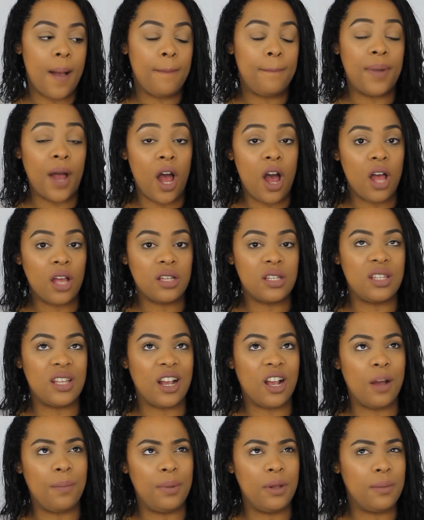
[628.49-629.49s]
box
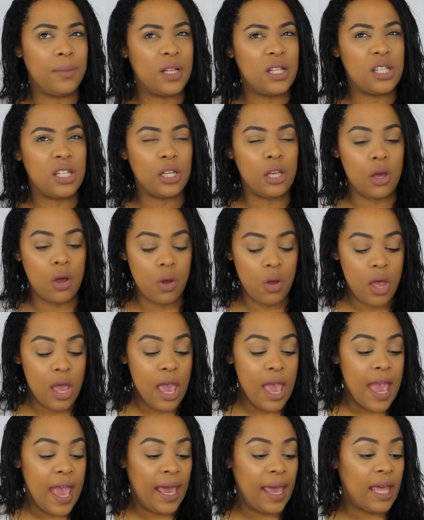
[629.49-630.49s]
a couple of months ago.
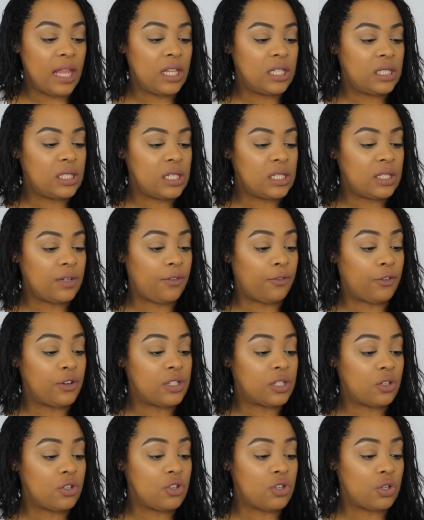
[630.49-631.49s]
And this is the
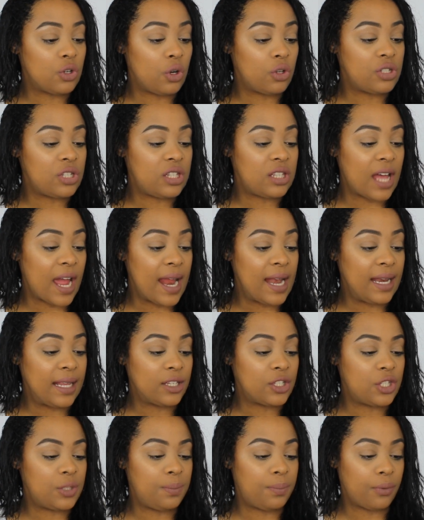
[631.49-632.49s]
Frizz Control
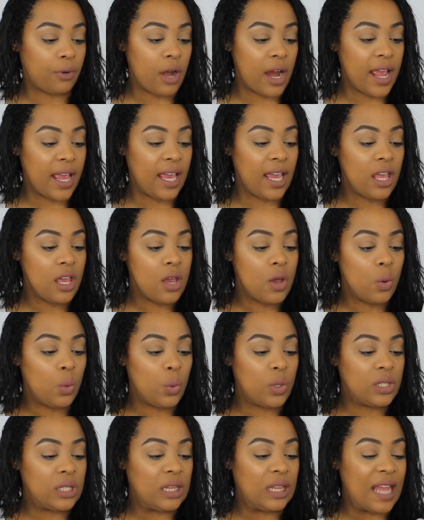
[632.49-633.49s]
Styling Spray
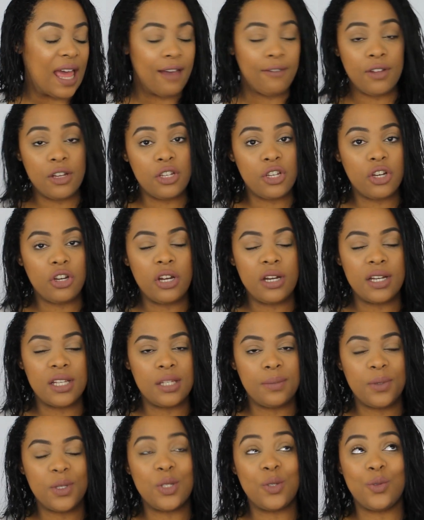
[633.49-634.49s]
with lavender, and it
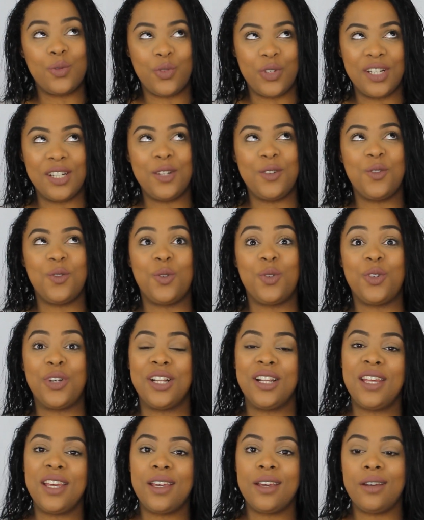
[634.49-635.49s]
smells really,
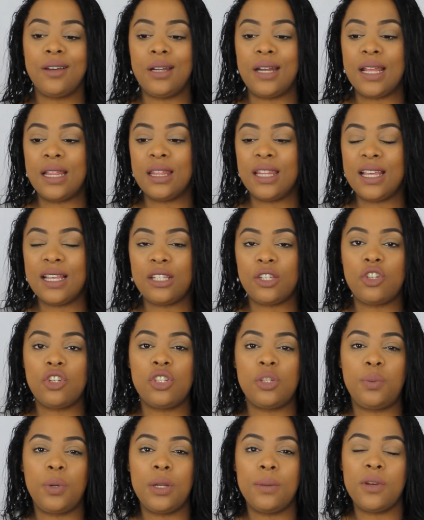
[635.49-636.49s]
really good. And this
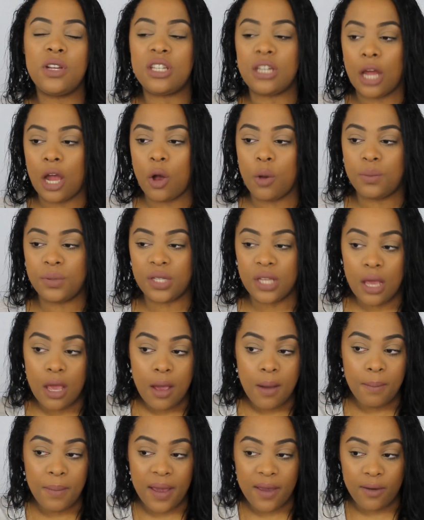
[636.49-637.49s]
just pretty much helps
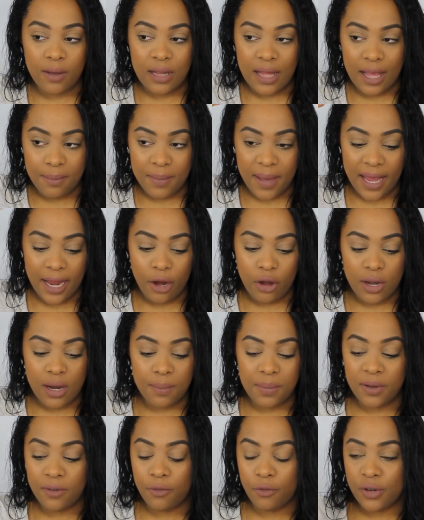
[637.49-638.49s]
my hair
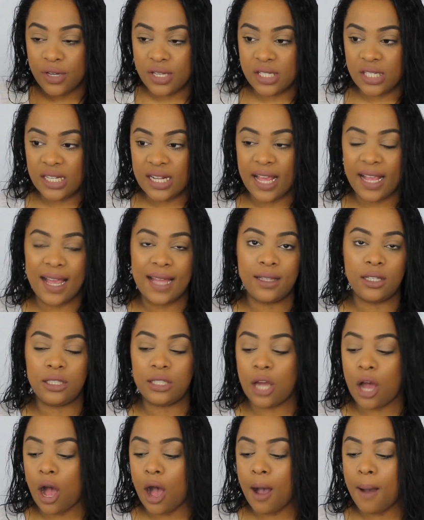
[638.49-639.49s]
not be frizzy like at the
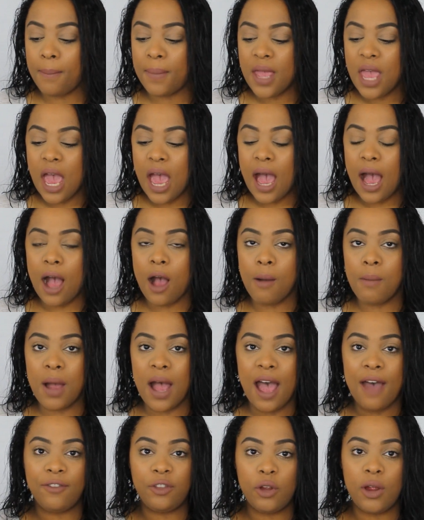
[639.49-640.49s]
top.
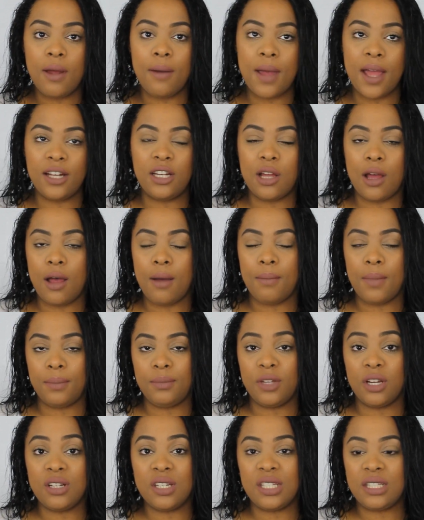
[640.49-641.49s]
After I'm
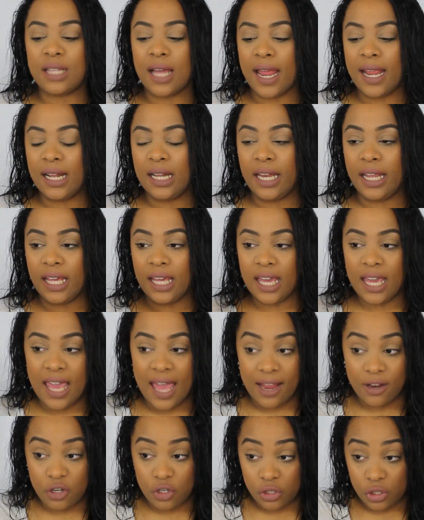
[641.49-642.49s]
done styling it,
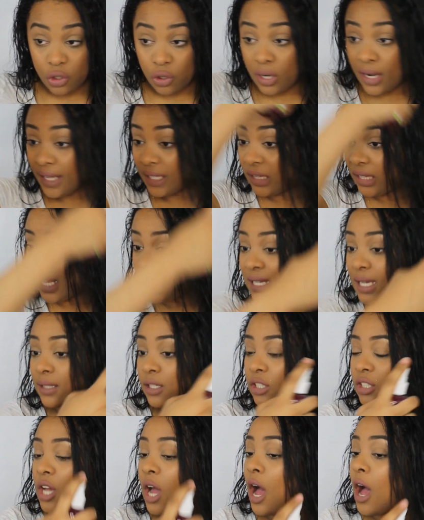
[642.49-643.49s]
I just go like this at
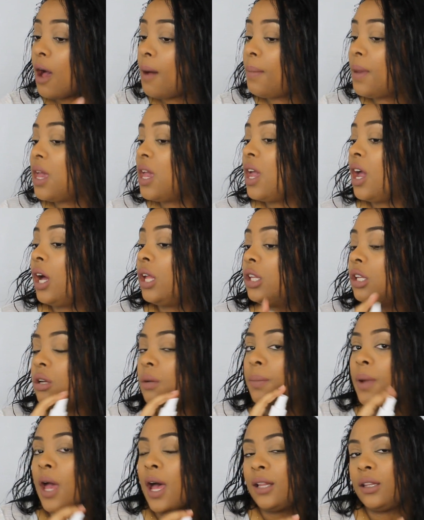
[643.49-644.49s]
the top, a
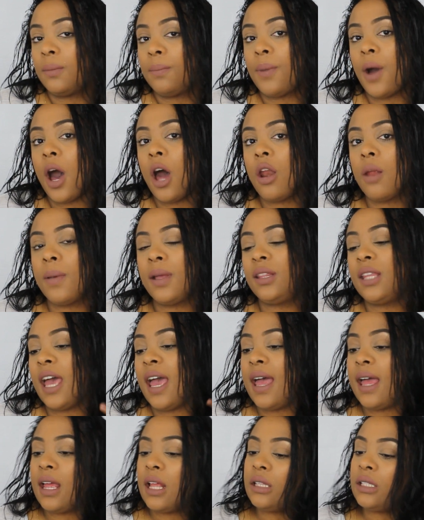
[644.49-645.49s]
little bit at the bottom at the
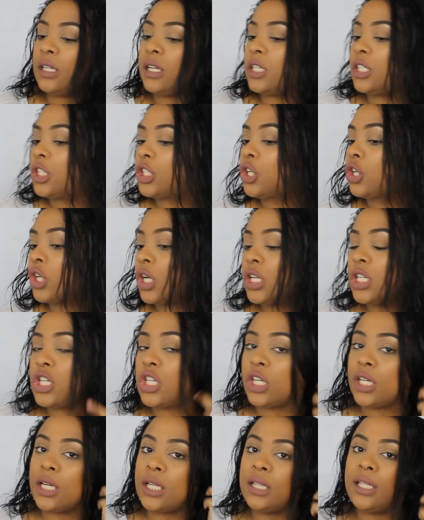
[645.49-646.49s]
end, and just
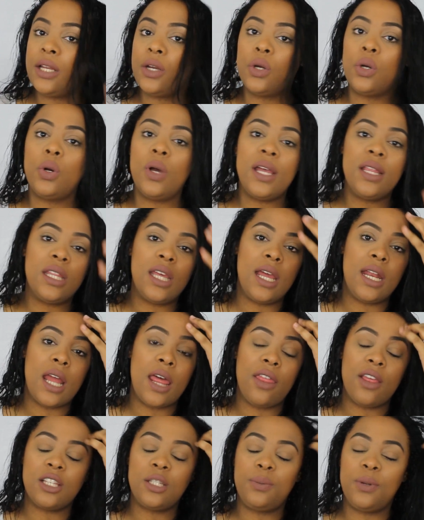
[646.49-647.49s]
crunch it a little, and
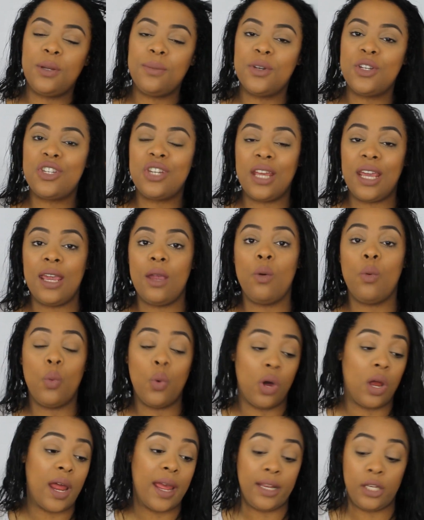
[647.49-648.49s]
then that's pretty much
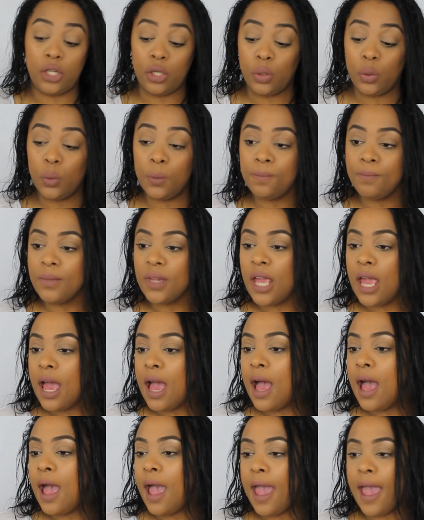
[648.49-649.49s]
what I do.
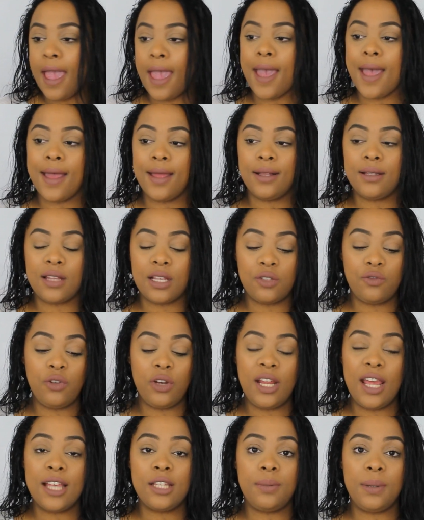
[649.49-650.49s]
And that
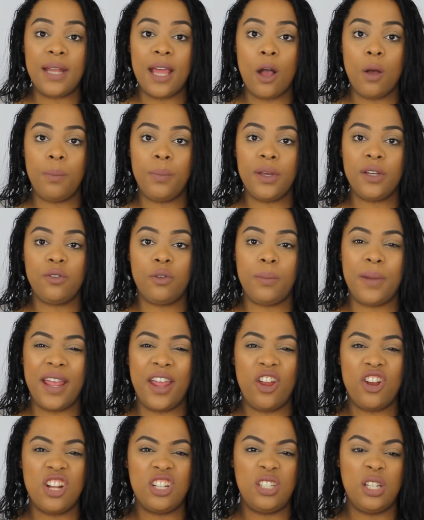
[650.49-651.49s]
really has been helping for my
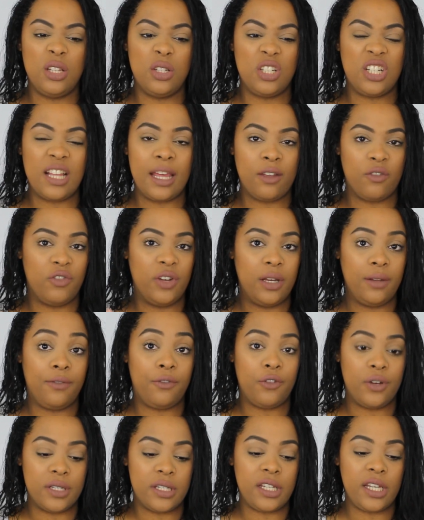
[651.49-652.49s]
hair not to look like really
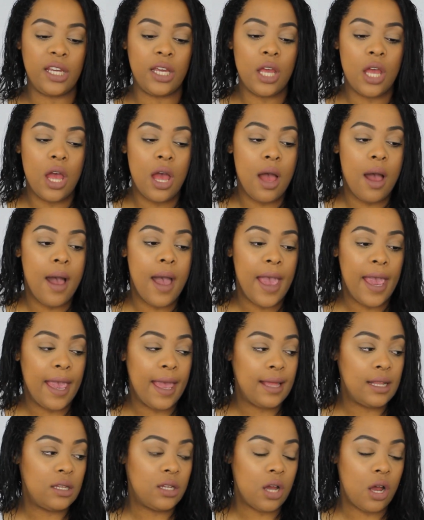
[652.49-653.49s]
frizzy.
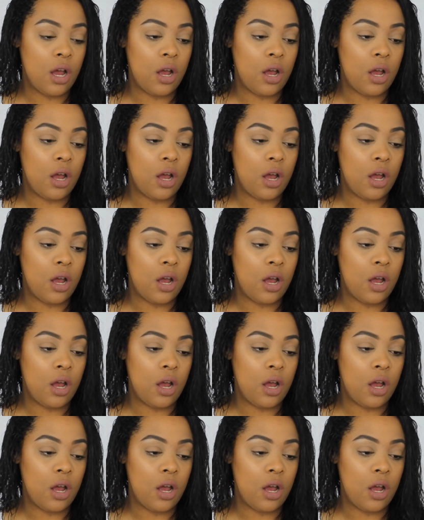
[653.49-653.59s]
And